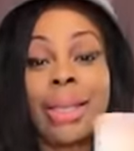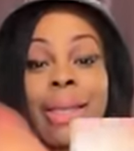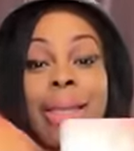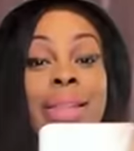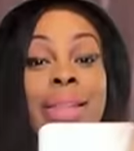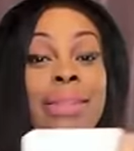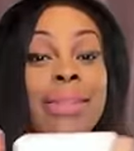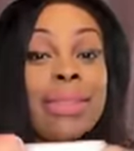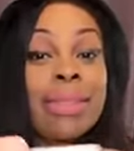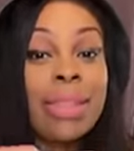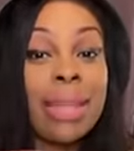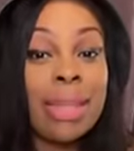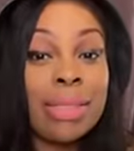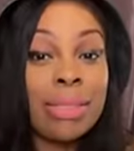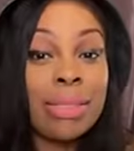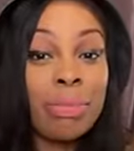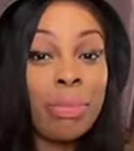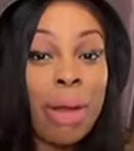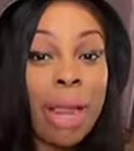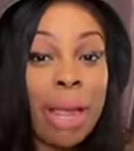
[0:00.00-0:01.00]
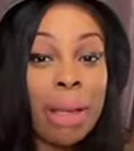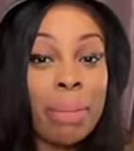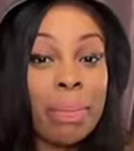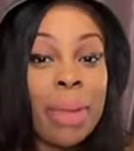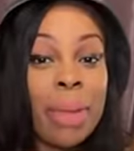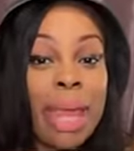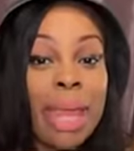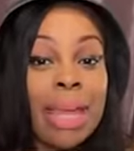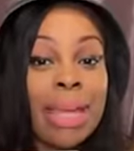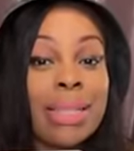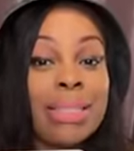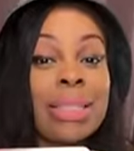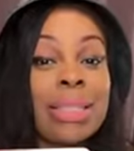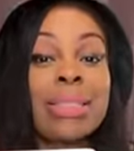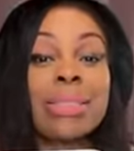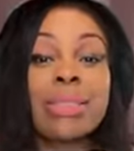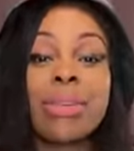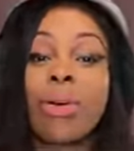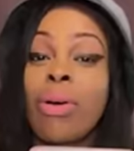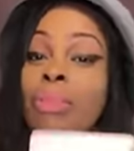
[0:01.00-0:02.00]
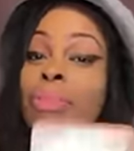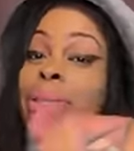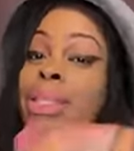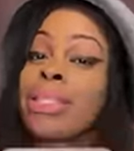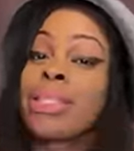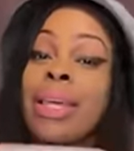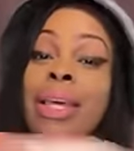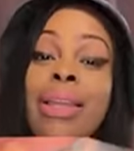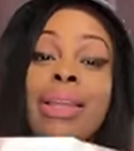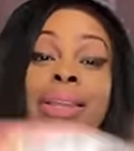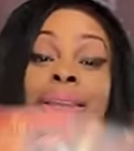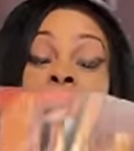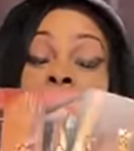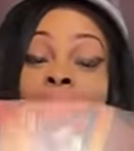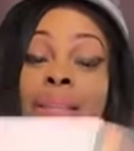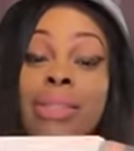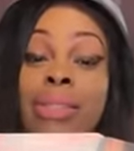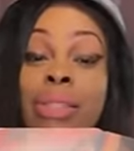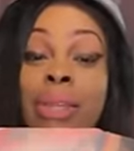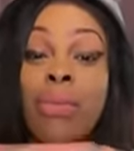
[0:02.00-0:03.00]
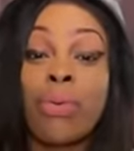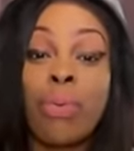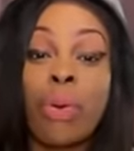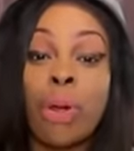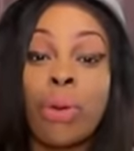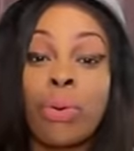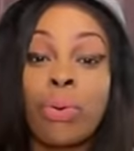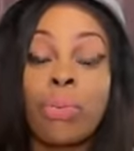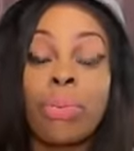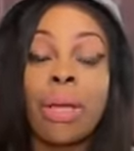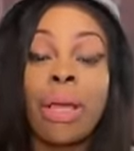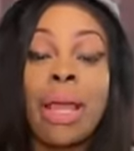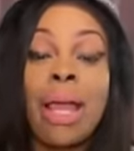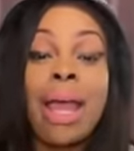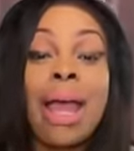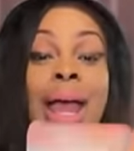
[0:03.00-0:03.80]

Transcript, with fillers: in this rampage is going to be telling this group,